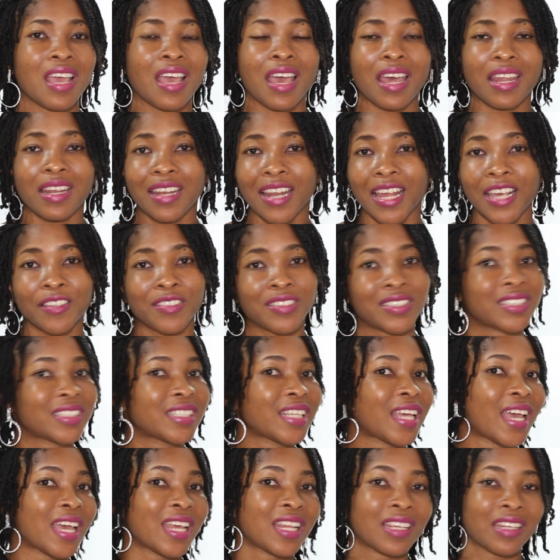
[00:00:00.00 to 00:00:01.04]
and
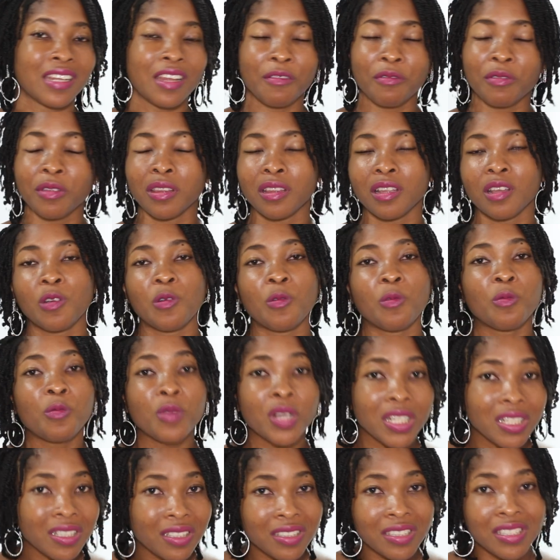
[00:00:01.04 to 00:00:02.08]
lifestyle and everything
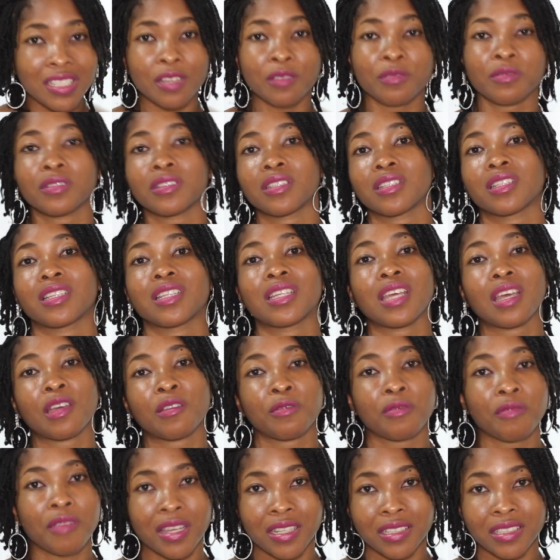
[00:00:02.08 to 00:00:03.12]
will definitely
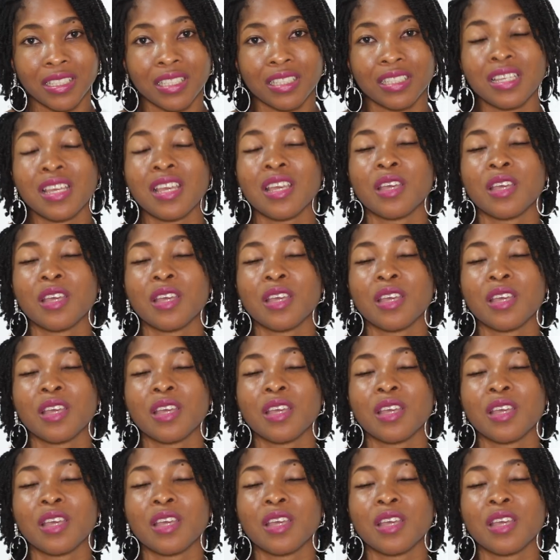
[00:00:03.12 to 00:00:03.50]
affect it,